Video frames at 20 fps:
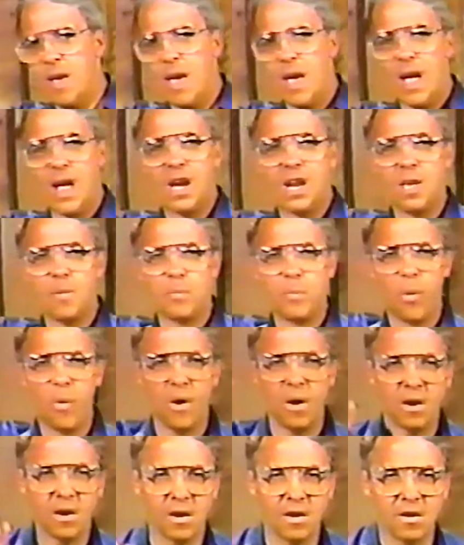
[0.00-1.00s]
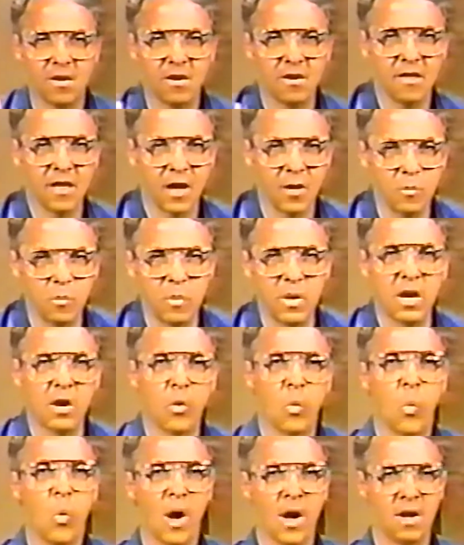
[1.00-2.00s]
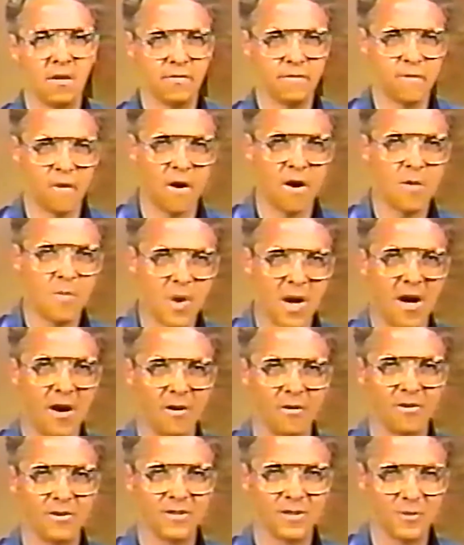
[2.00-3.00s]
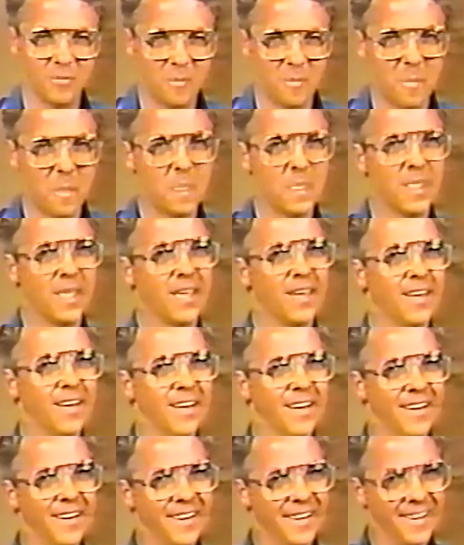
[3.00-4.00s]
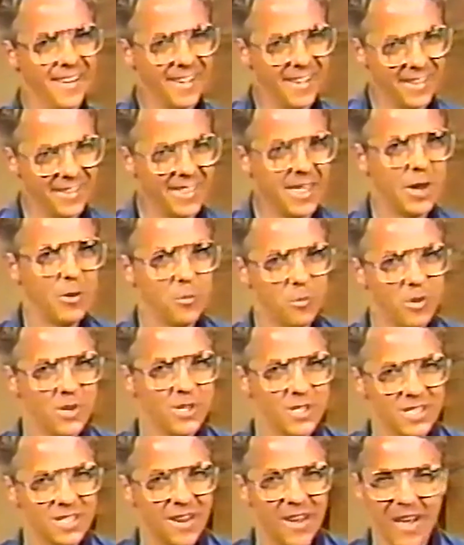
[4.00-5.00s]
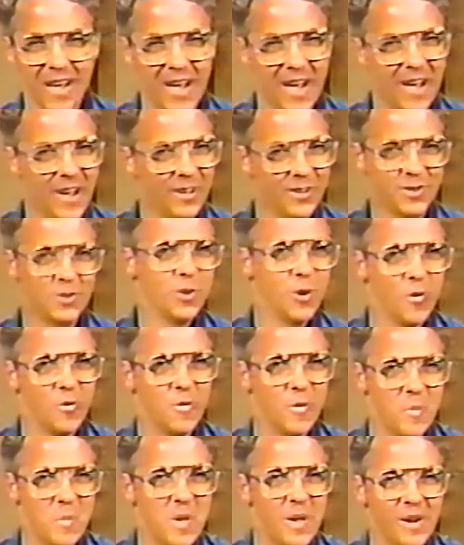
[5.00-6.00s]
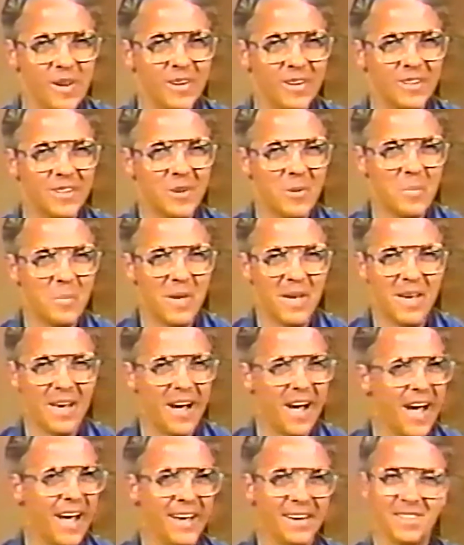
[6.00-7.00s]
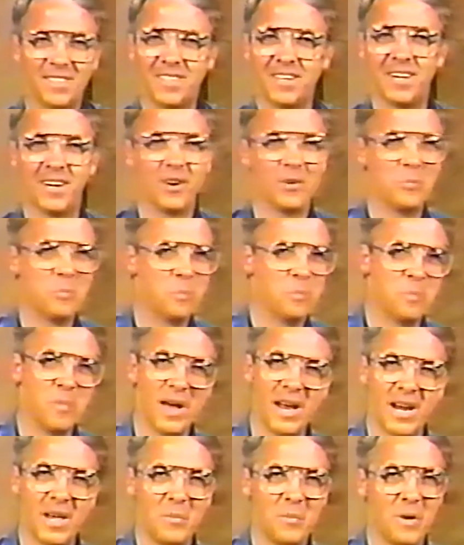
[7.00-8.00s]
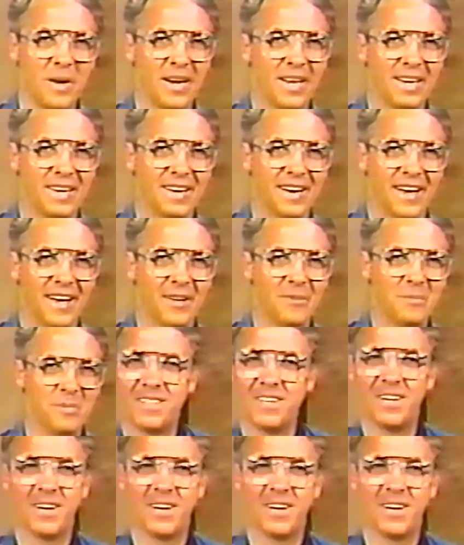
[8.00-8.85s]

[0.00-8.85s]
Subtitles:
And he pointed to that big white farmhouse that was so familiar to me, I had seen it many, many times.